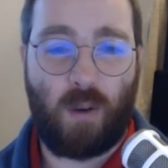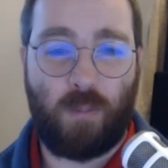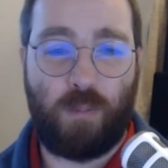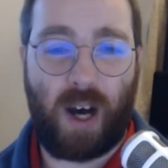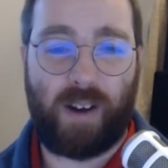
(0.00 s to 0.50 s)

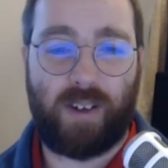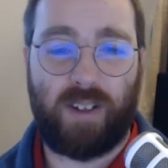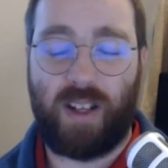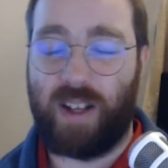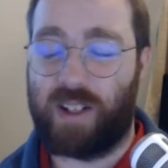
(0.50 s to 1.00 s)
But
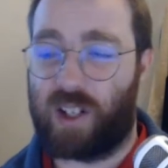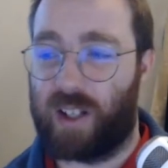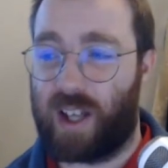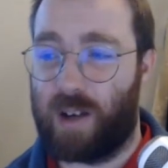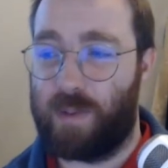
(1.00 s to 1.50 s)
it's going
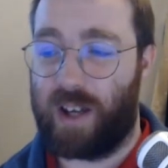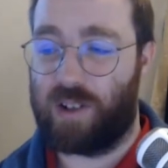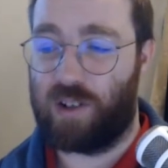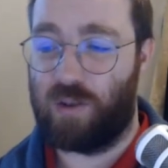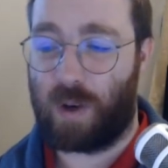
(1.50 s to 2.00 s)
to come down
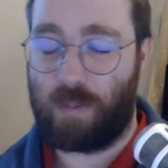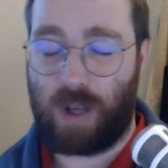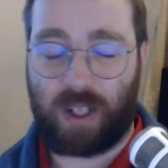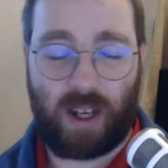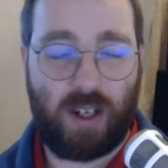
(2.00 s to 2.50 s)
to my
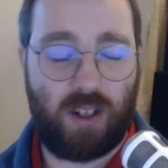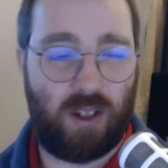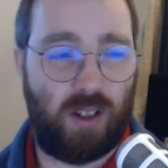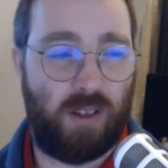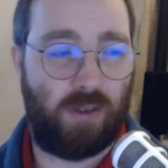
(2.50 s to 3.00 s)

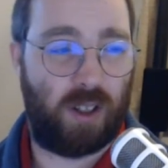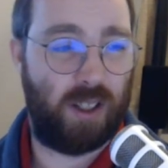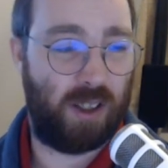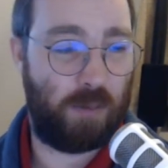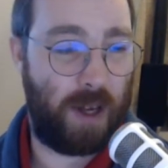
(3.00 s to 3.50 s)
medication. If I can
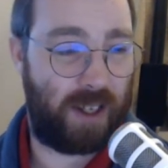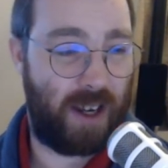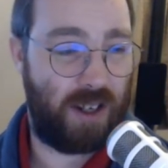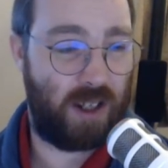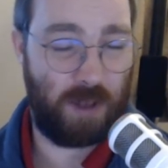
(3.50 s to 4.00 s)
get the
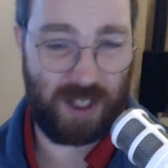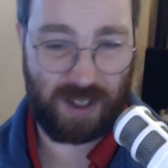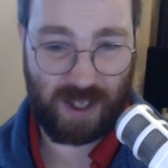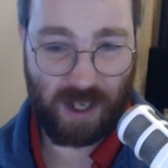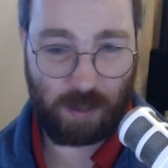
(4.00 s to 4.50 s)
medication to be
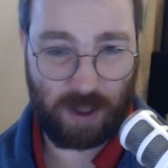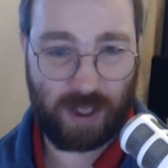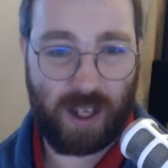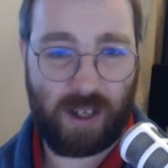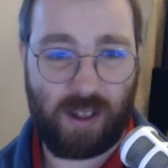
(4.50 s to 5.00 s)
stable
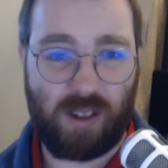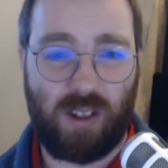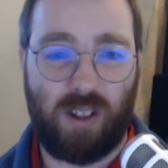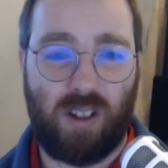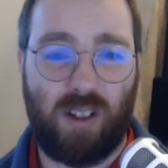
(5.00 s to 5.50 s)
again,
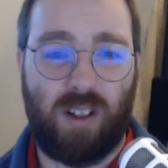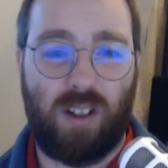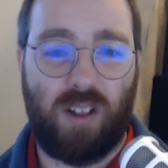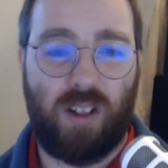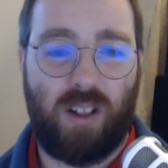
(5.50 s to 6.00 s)

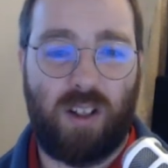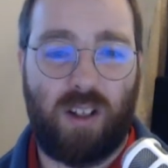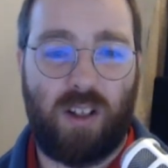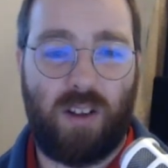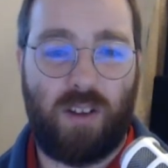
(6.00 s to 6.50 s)

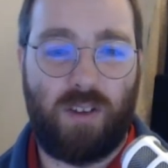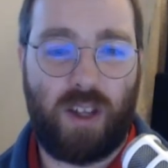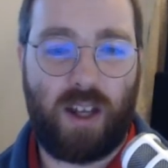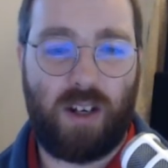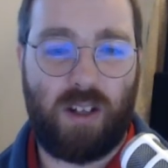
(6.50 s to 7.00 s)

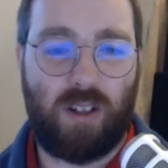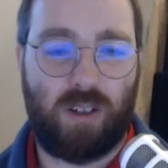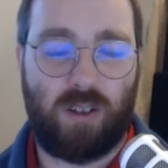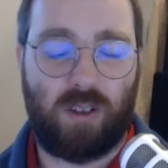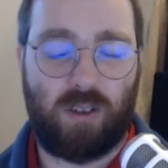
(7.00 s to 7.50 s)
then
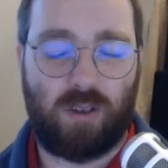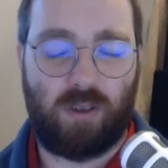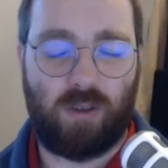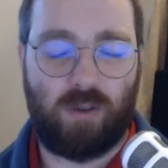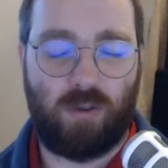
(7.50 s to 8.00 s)

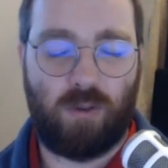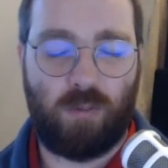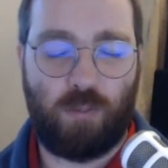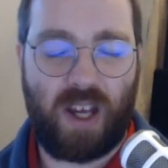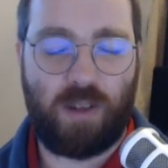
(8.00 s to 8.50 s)

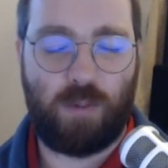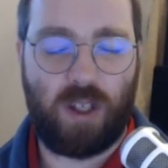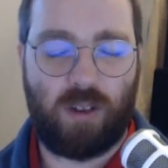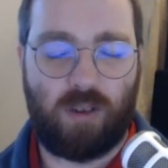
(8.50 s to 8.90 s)
maybe